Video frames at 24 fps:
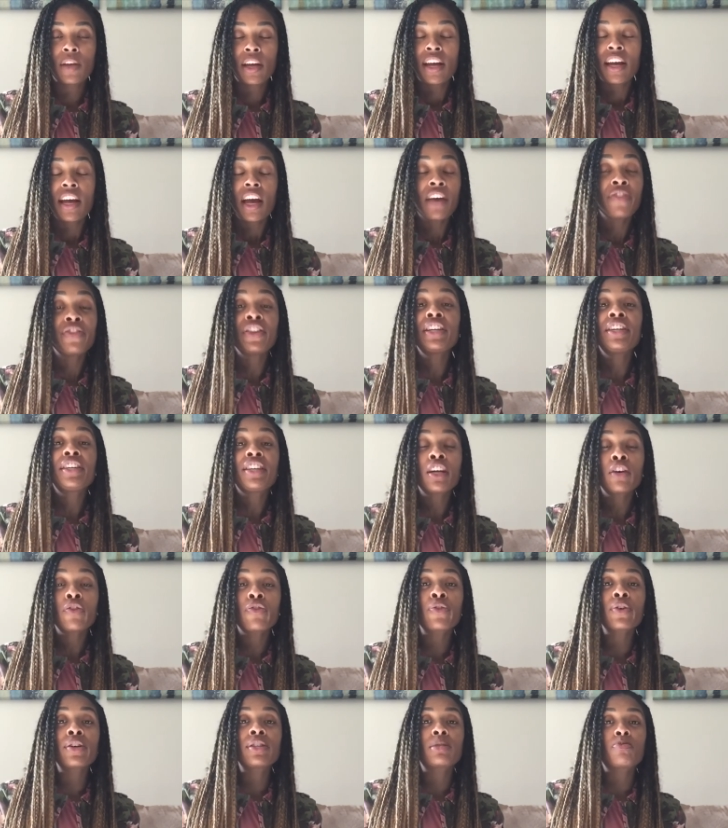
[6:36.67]
And the
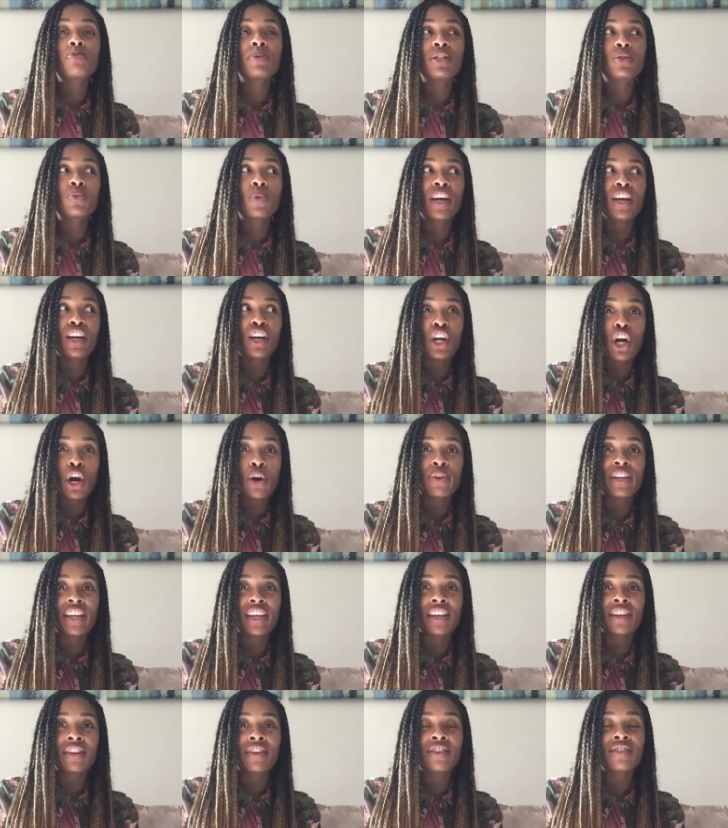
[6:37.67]
difference between
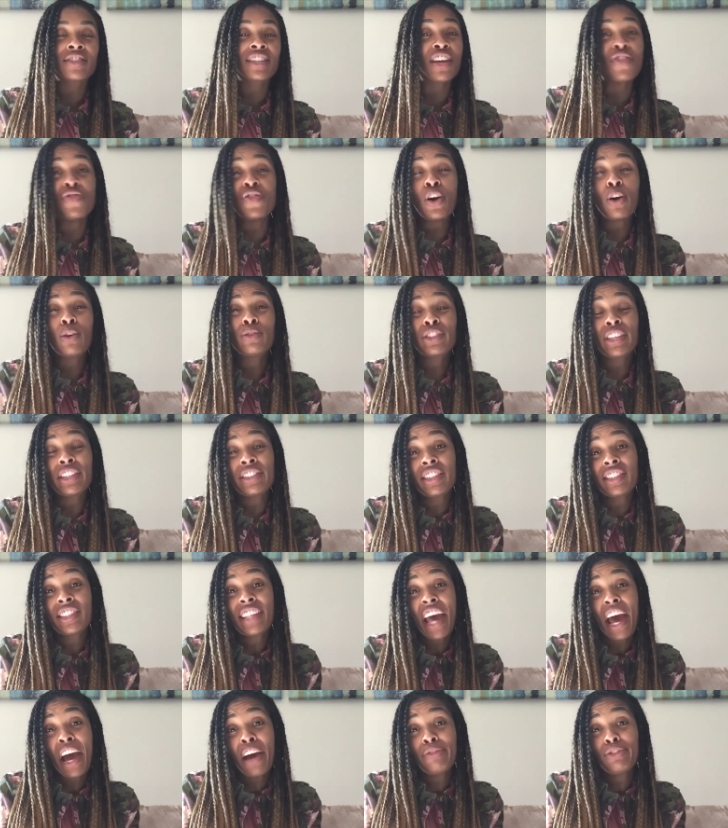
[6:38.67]
go-getters and those that
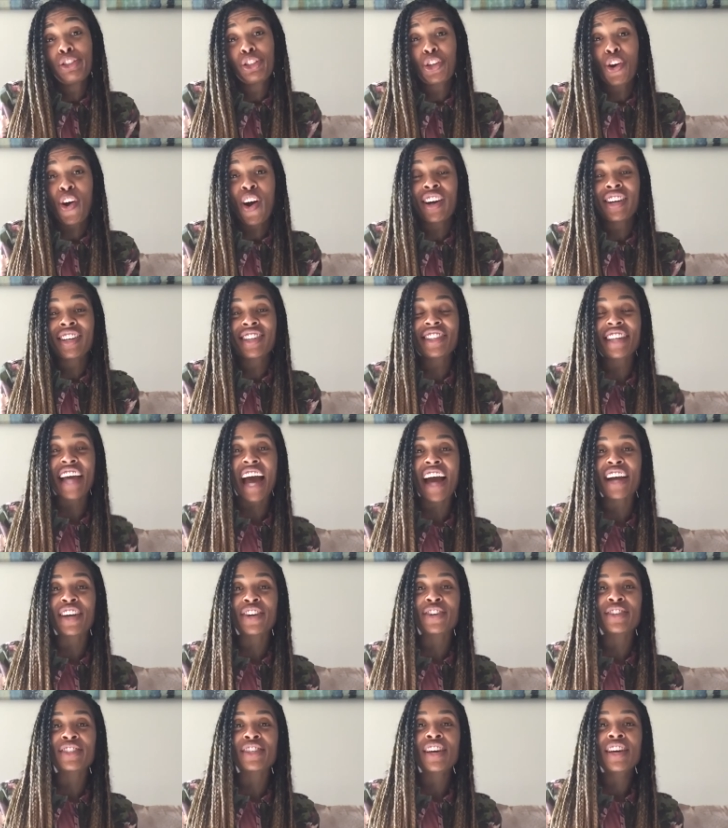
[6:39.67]
just have strong
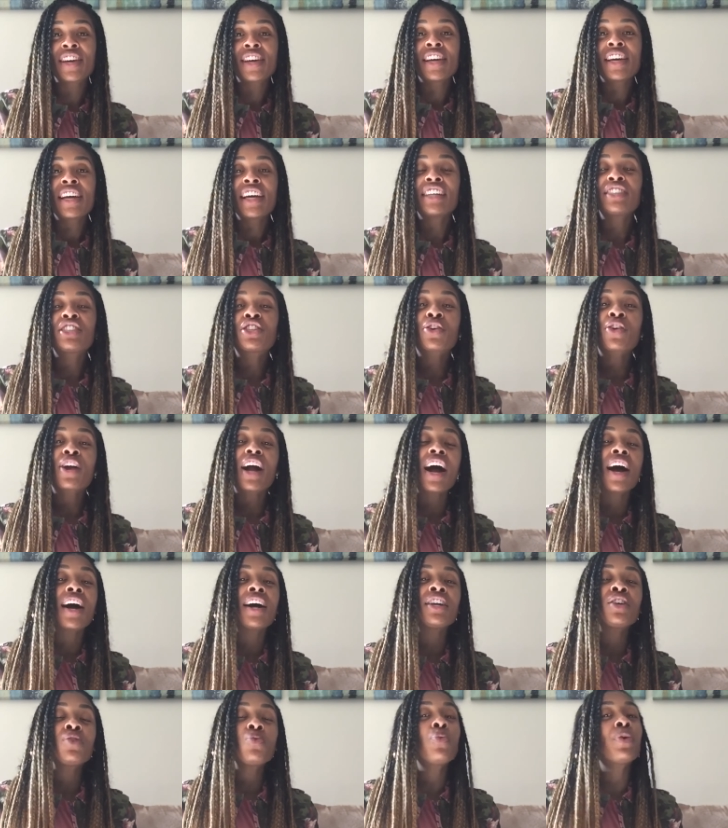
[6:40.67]
desires is their
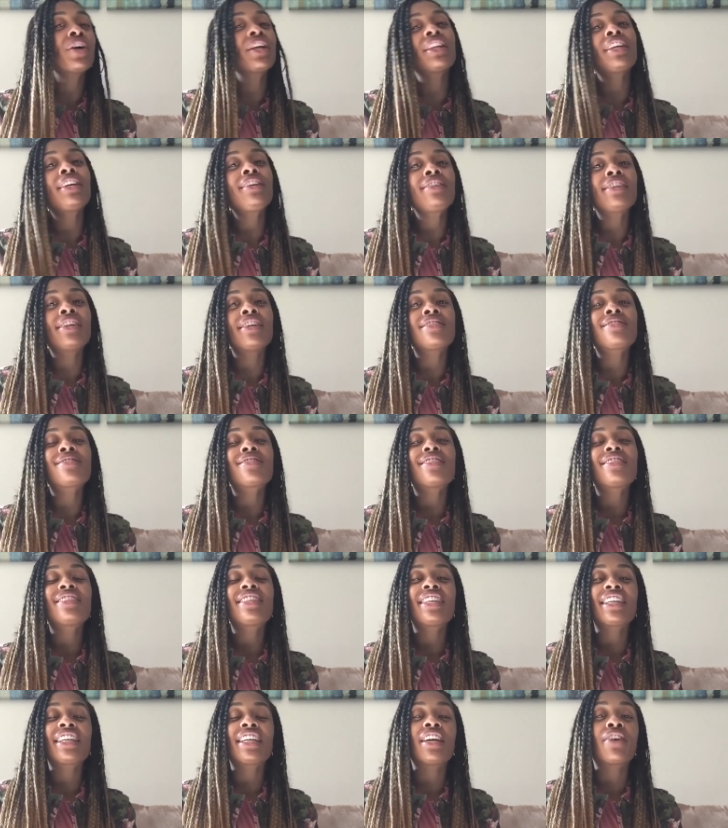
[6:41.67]
unwillingness
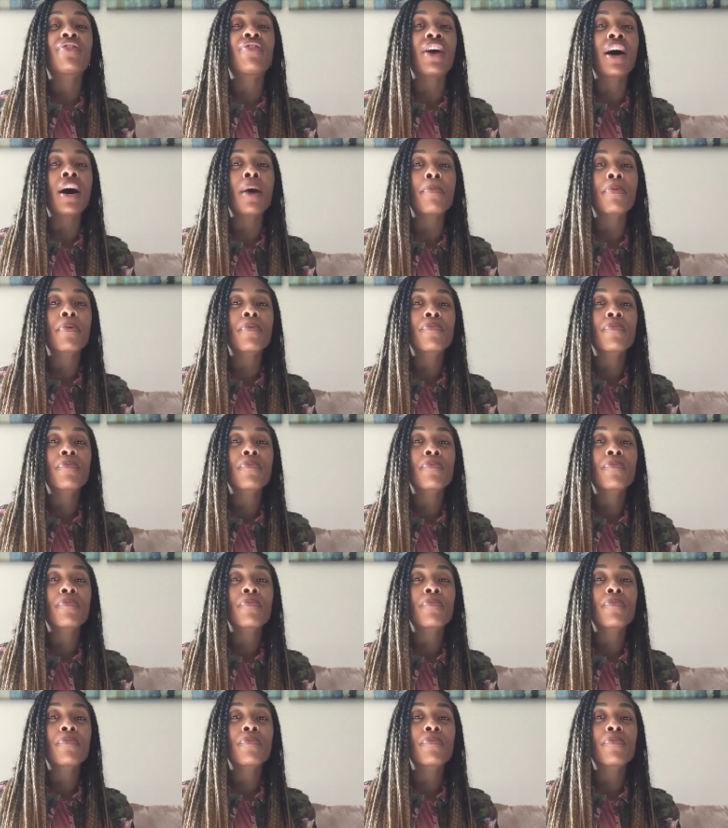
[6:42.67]
to give up